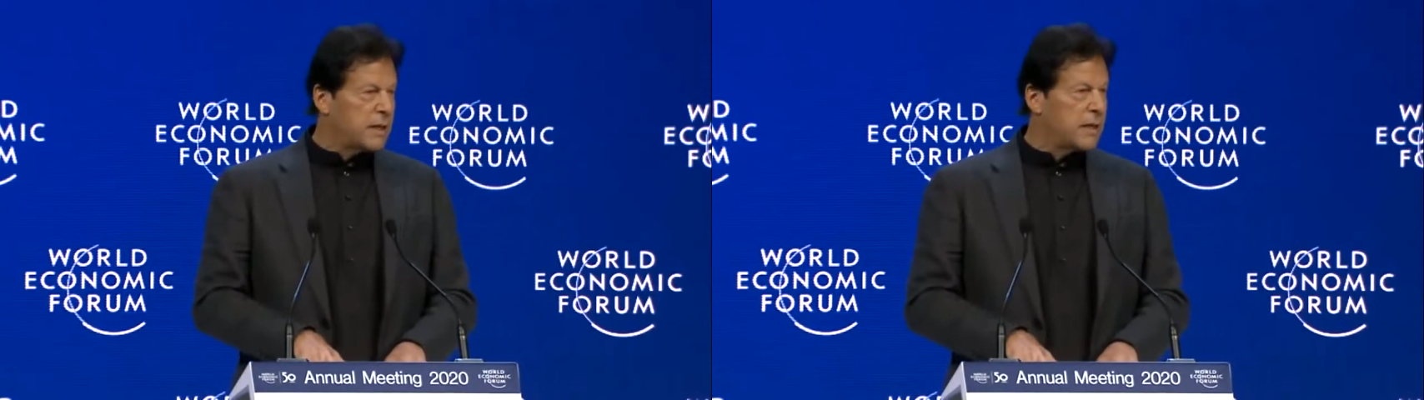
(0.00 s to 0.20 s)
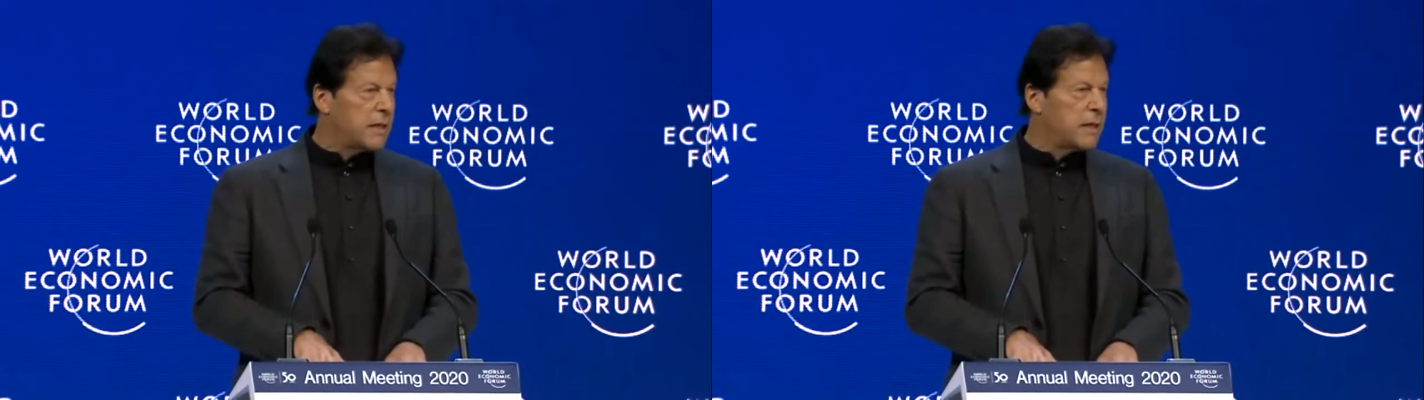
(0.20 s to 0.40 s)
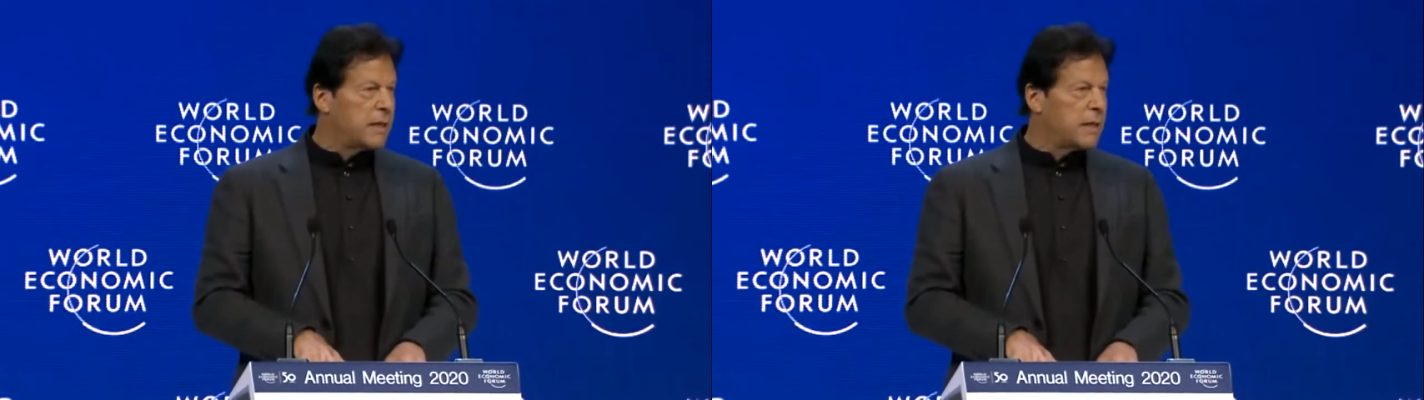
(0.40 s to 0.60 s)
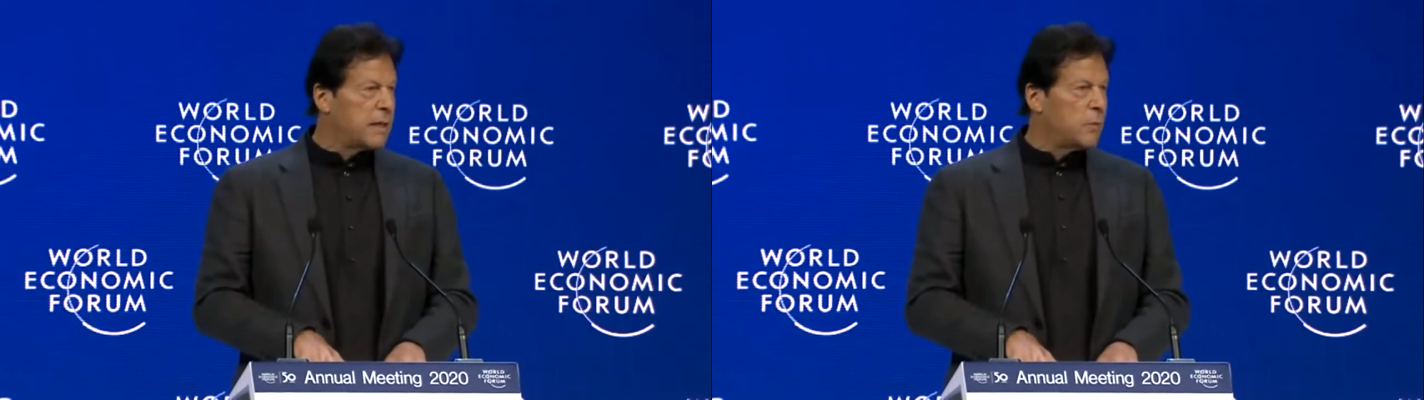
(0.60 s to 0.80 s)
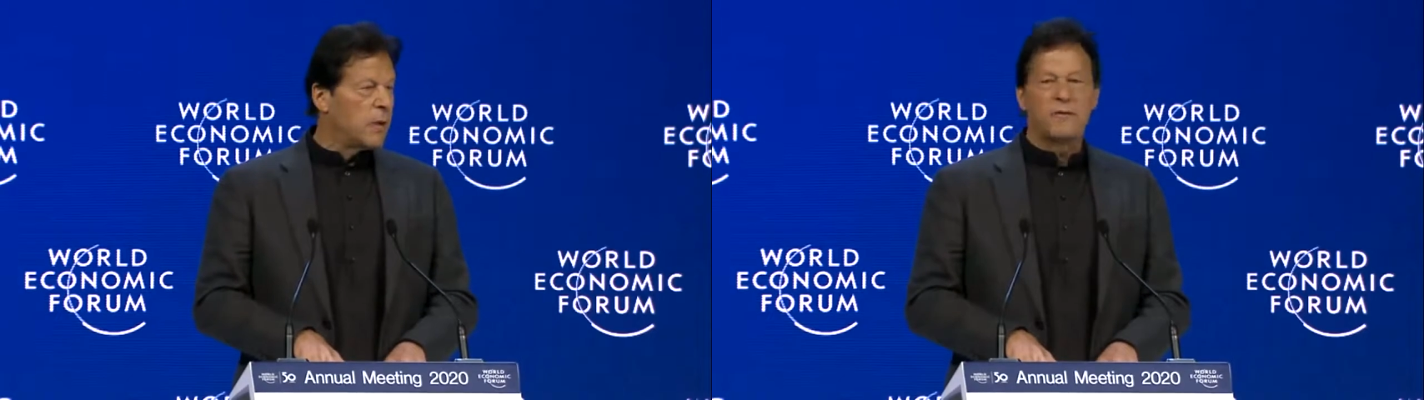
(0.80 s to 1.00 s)
which
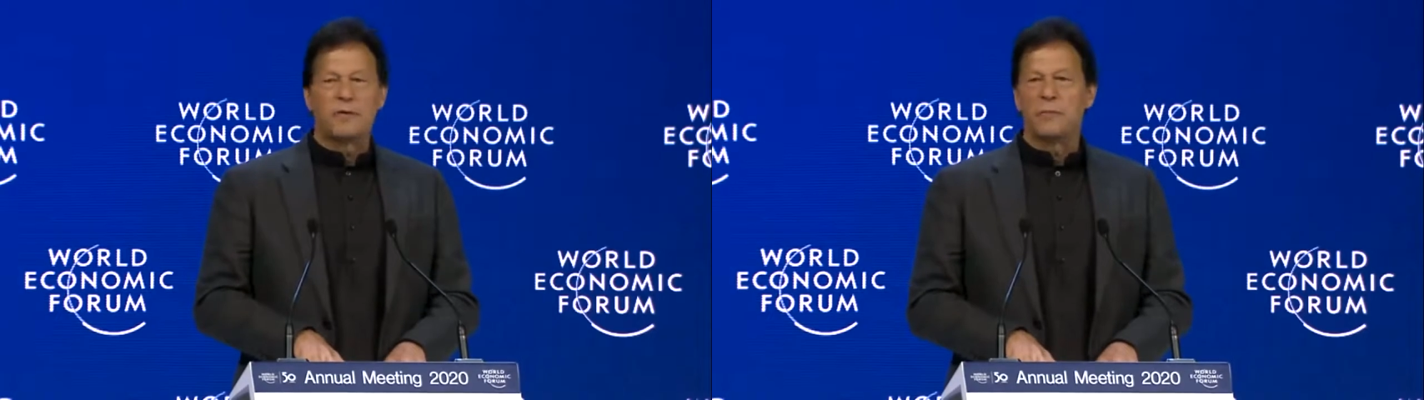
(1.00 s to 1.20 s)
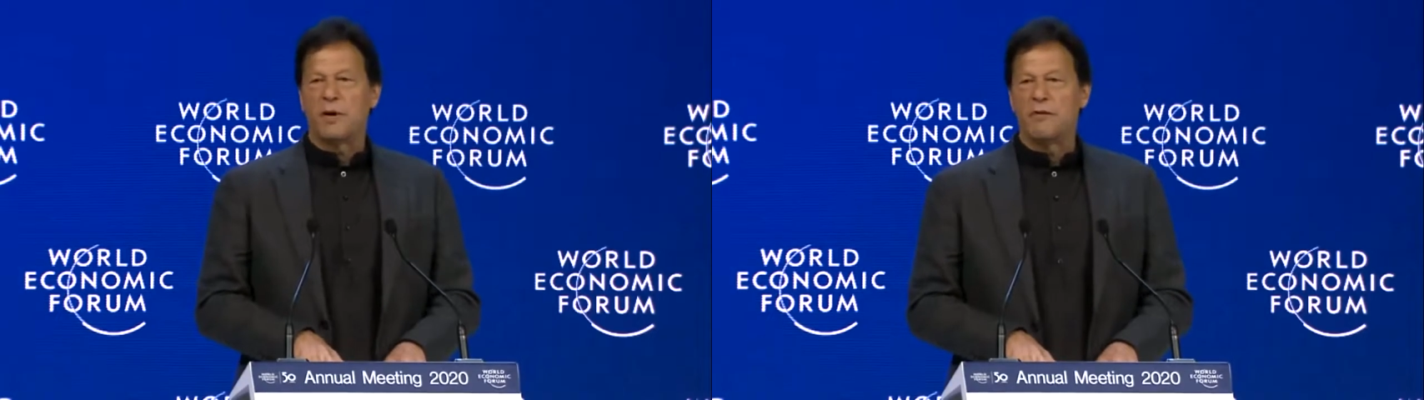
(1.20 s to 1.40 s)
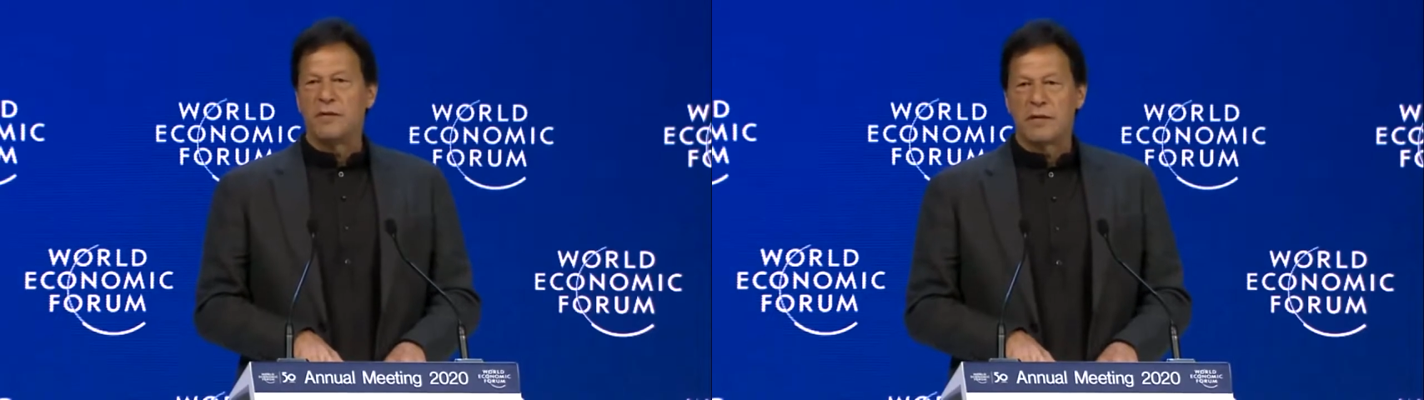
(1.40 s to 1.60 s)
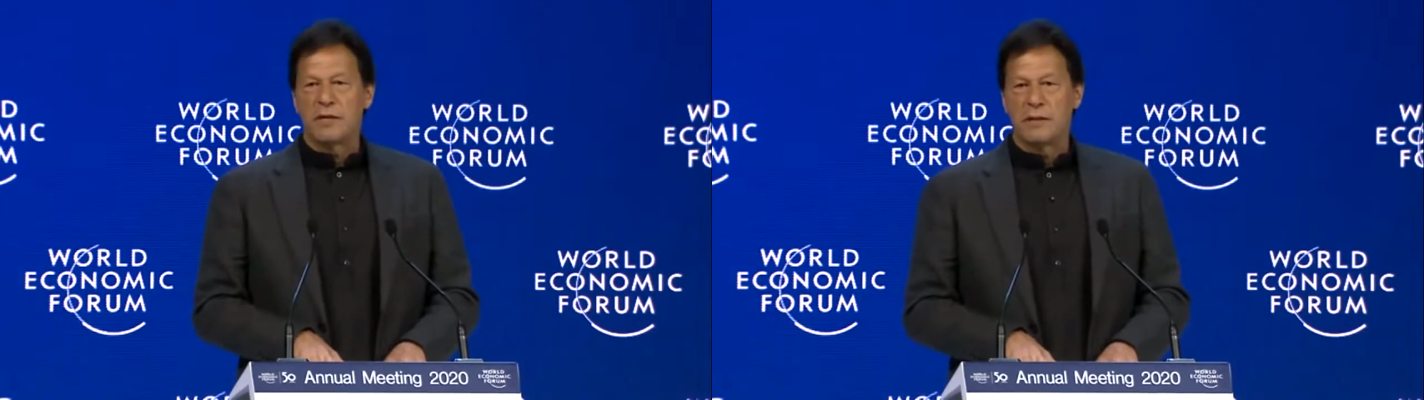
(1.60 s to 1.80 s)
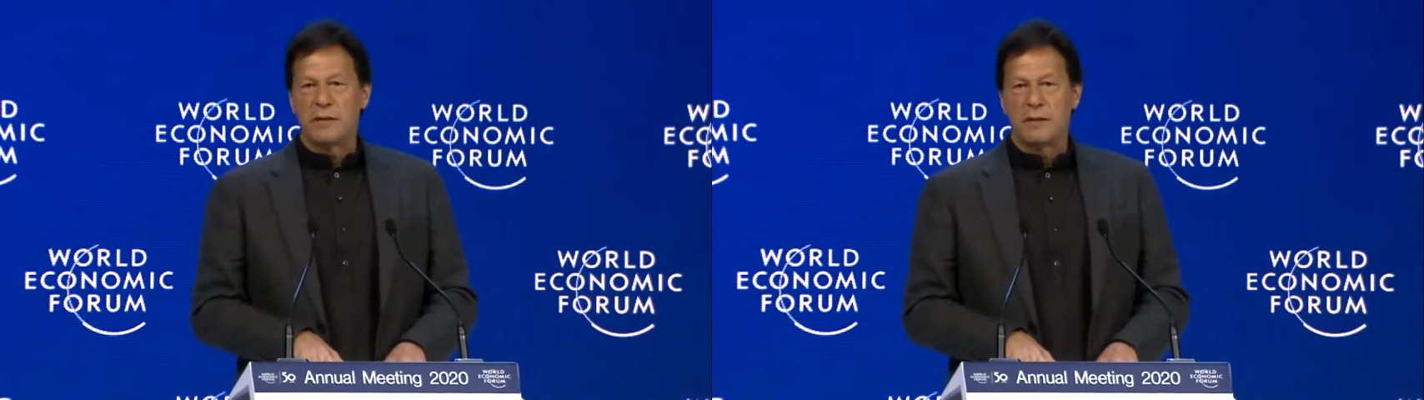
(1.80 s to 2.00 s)
was the
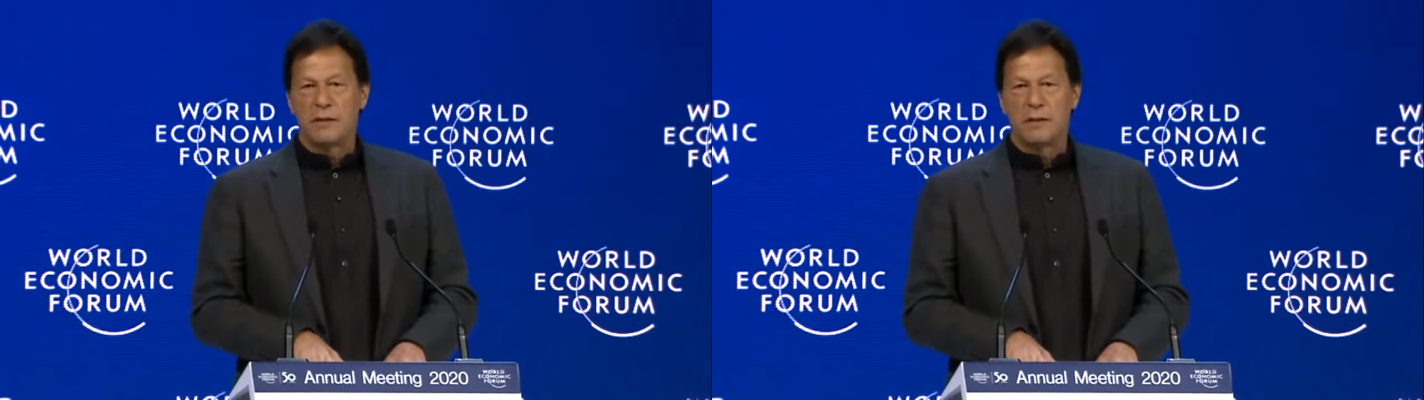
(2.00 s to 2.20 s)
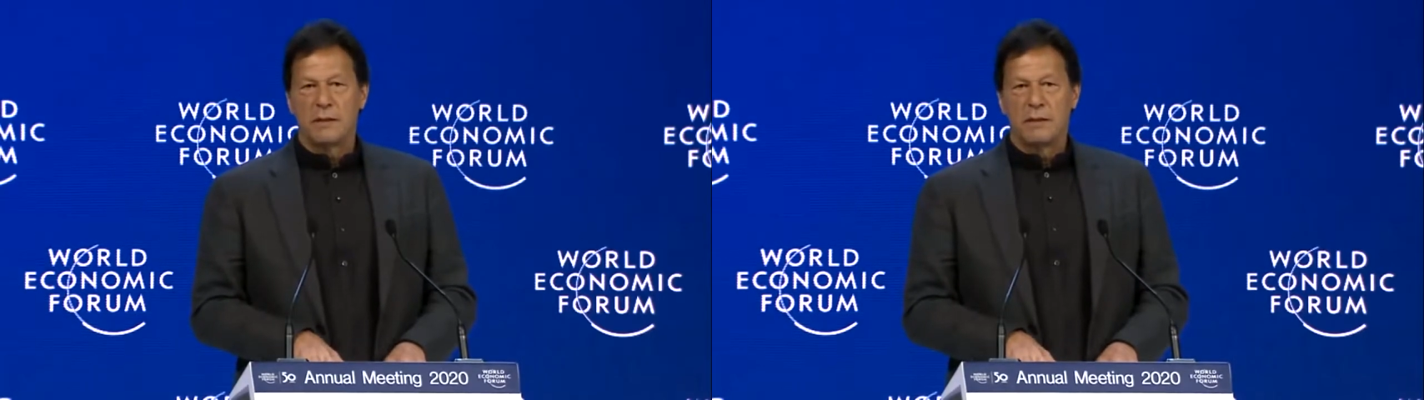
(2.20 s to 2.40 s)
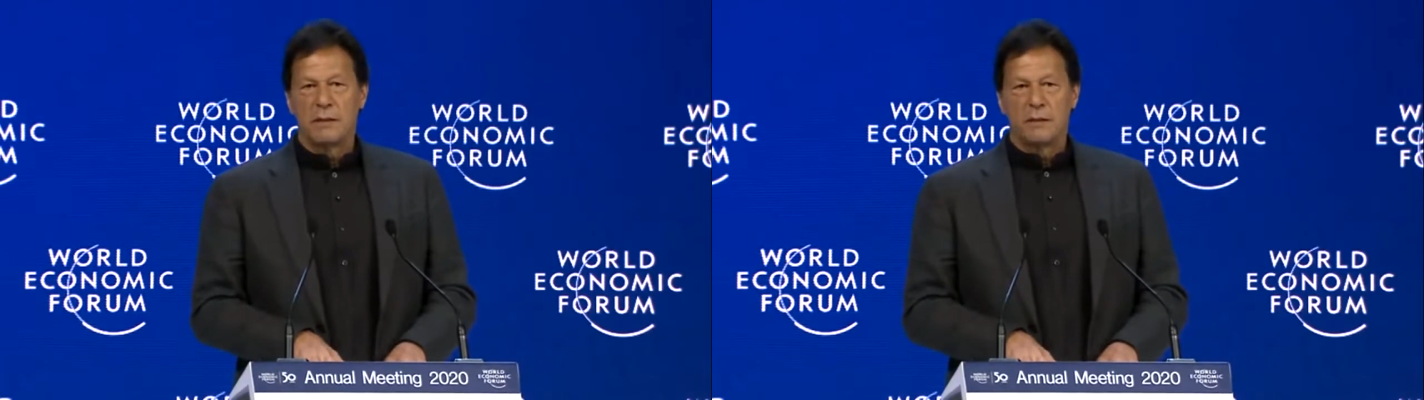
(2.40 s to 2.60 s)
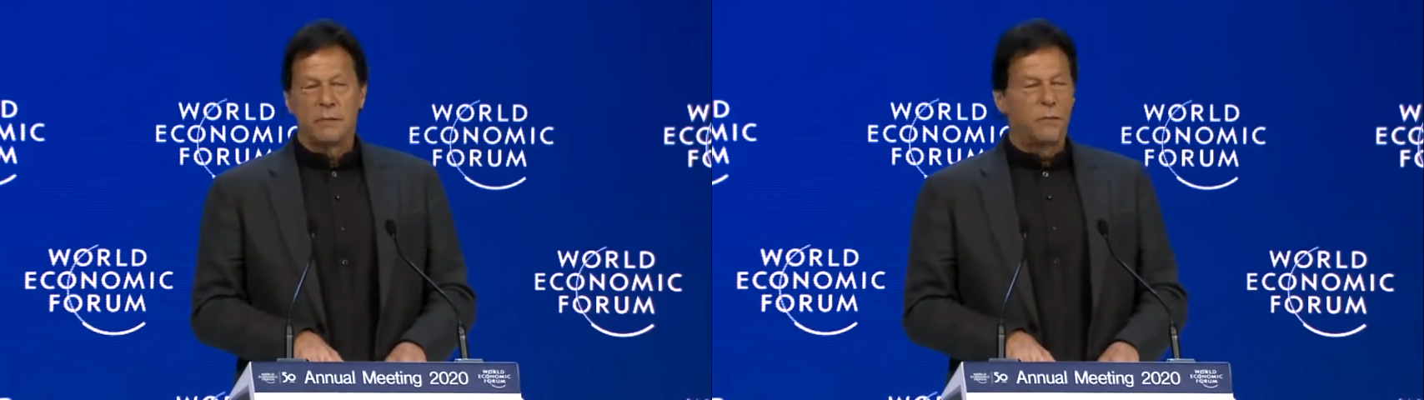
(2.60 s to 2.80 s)
former northwestern